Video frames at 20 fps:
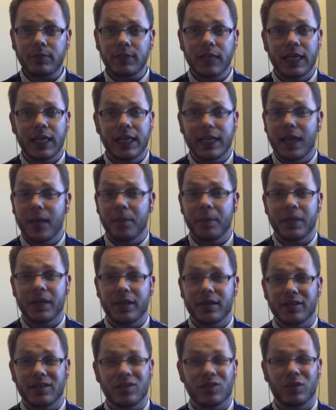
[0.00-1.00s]
And again,
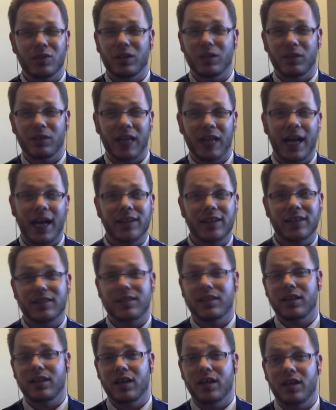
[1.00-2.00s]
because it's really relaxed,
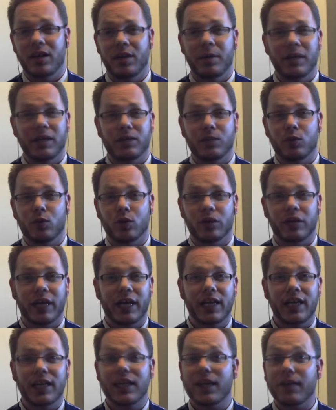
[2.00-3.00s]
it's more
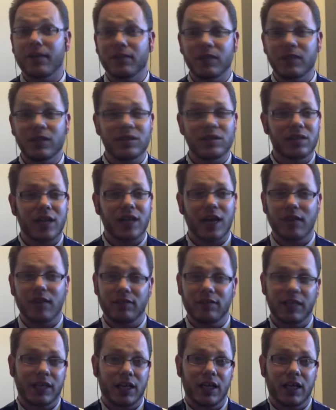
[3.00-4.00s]
organic. It feels kind of
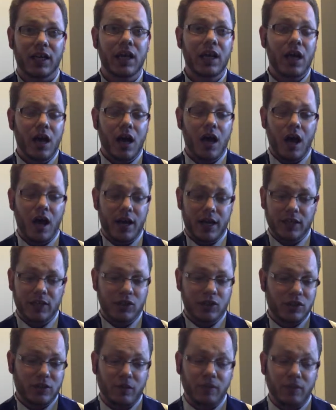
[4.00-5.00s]
like it's
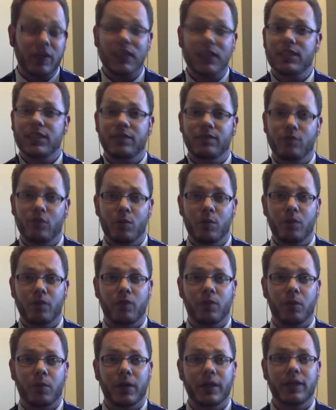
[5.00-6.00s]
just a fancy form of
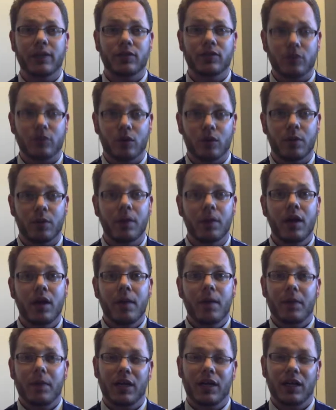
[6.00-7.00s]
a brainstorm,
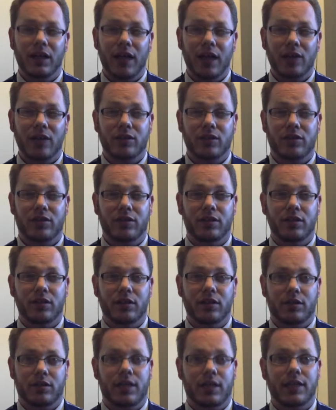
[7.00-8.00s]
but it allows us
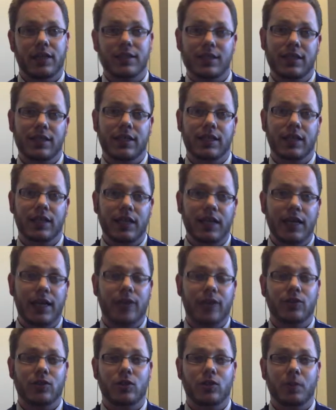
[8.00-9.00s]
to kind of see the
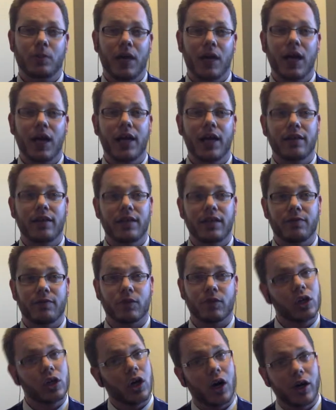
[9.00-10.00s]
connections behind the
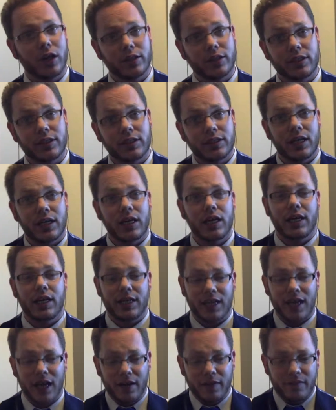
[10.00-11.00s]
different causes
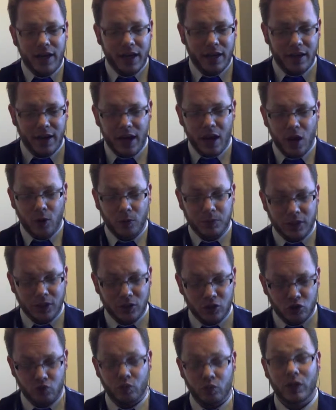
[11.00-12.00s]
and helps
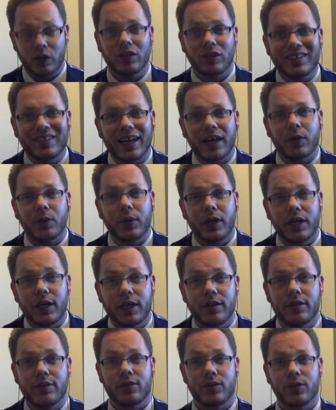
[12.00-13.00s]
us drill down
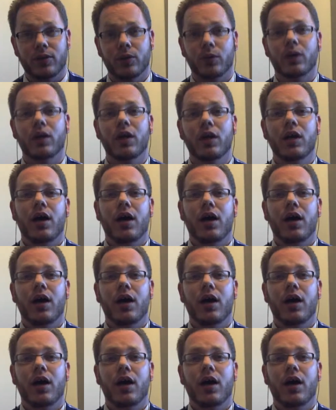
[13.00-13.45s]
into